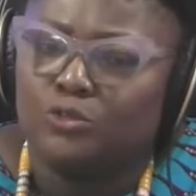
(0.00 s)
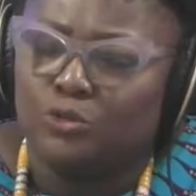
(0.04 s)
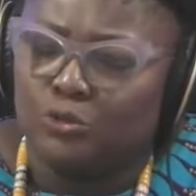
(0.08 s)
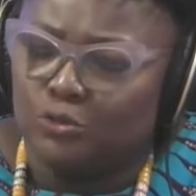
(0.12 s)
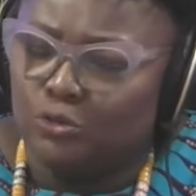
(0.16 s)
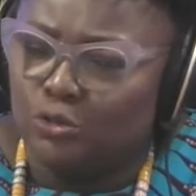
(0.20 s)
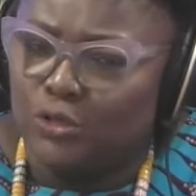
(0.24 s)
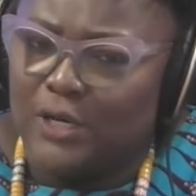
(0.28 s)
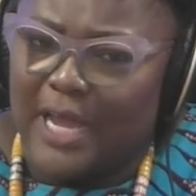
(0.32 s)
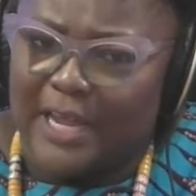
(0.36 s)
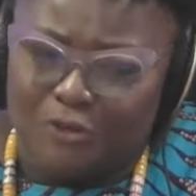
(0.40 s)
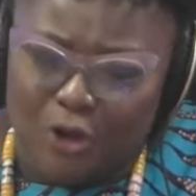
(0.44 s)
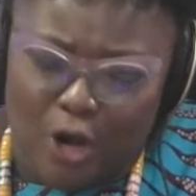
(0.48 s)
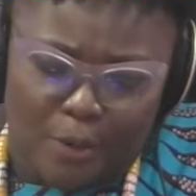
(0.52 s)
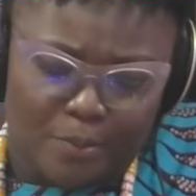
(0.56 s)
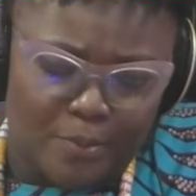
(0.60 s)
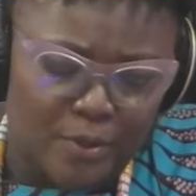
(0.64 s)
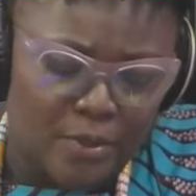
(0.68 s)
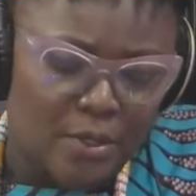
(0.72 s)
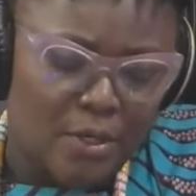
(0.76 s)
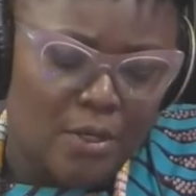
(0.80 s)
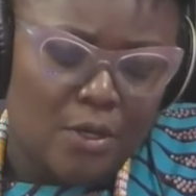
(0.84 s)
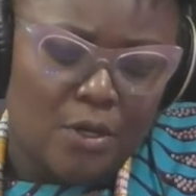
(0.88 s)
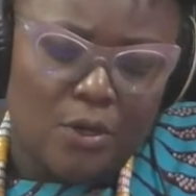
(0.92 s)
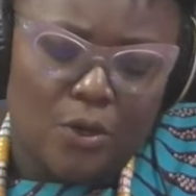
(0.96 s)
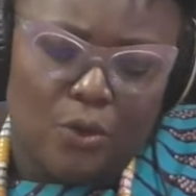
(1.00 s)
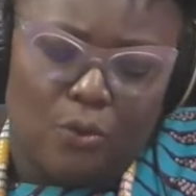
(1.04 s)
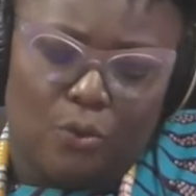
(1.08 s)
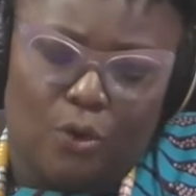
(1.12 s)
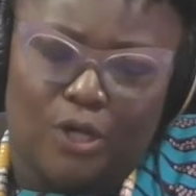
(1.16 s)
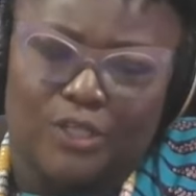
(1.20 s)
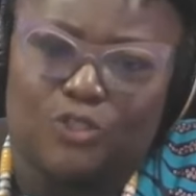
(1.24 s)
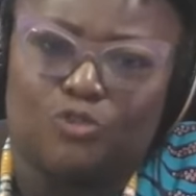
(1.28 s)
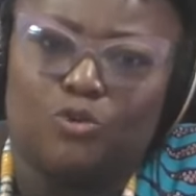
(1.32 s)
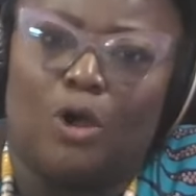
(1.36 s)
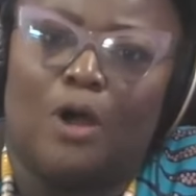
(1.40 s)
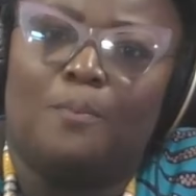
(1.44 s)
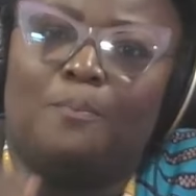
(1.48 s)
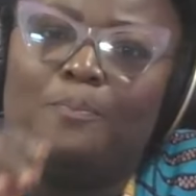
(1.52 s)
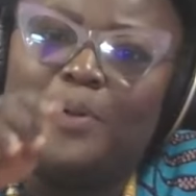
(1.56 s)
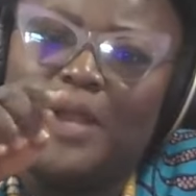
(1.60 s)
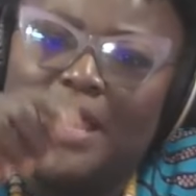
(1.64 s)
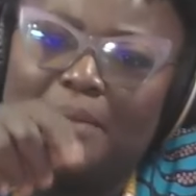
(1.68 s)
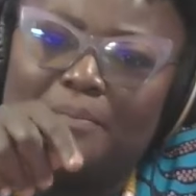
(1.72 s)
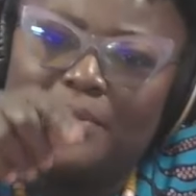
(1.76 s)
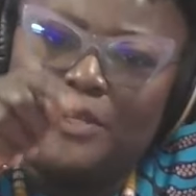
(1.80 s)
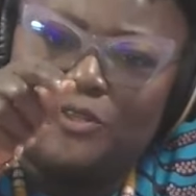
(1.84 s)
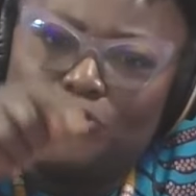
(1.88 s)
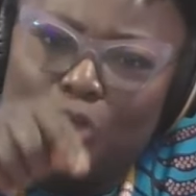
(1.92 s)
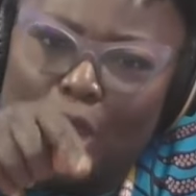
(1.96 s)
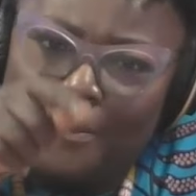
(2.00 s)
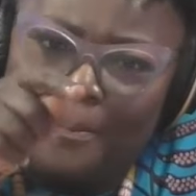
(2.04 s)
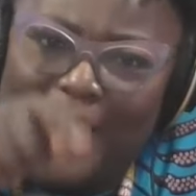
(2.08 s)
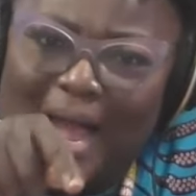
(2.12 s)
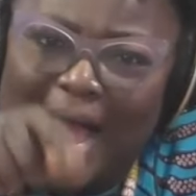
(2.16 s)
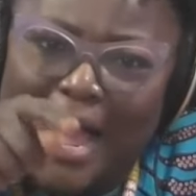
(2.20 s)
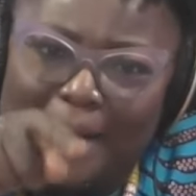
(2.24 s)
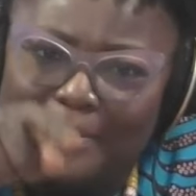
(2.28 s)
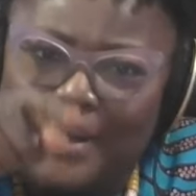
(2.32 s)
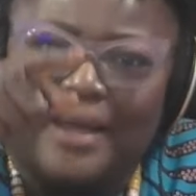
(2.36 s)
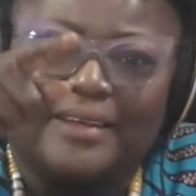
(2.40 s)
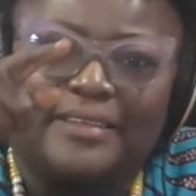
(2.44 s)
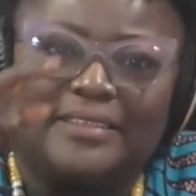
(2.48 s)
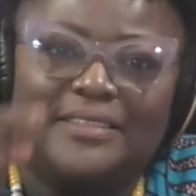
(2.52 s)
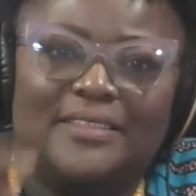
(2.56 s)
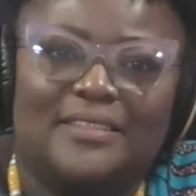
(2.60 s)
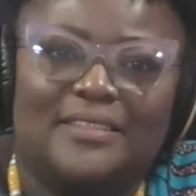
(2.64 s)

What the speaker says: do the job. What's who blame John Mahama?